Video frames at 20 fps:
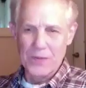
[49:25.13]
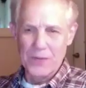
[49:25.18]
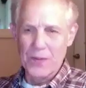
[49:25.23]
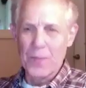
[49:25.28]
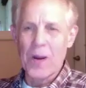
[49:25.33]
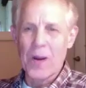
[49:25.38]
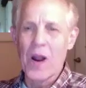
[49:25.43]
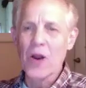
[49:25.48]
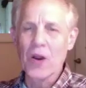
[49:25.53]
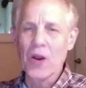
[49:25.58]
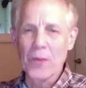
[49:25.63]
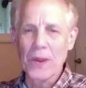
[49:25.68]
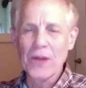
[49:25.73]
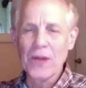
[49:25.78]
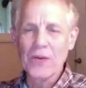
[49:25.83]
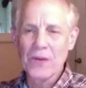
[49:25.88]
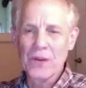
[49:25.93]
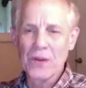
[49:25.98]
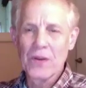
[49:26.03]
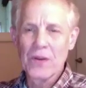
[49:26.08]
the Parliament,
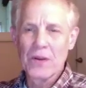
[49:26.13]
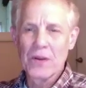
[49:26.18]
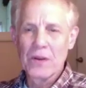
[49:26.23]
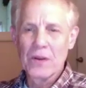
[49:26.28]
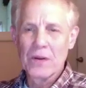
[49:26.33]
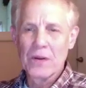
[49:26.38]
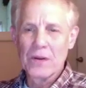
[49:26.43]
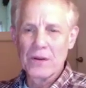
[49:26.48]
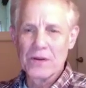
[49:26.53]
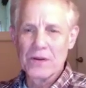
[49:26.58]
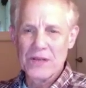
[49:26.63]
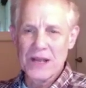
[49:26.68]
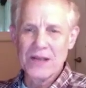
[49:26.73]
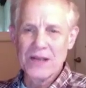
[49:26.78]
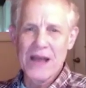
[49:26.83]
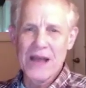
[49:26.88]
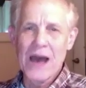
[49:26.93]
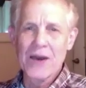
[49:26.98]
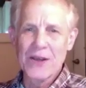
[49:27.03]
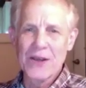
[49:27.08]

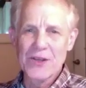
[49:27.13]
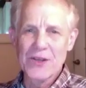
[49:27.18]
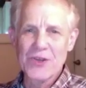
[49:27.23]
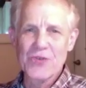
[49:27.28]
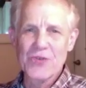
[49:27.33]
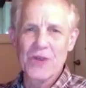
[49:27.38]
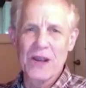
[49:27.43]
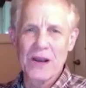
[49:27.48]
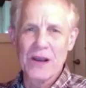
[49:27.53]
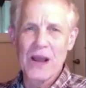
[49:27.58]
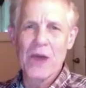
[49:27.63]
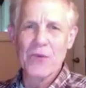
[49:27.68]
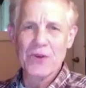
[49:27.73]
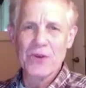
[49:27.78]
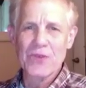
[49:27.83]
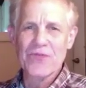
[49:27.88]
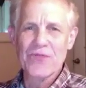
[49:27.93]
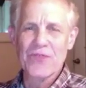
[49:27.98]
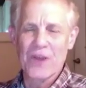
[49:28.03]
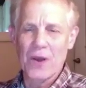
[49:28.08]
10 Downing Street, how would
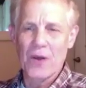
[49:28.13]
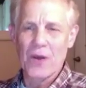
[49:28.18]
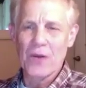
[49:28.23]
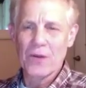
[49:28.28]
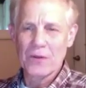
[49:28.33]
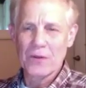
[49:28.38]
you feel?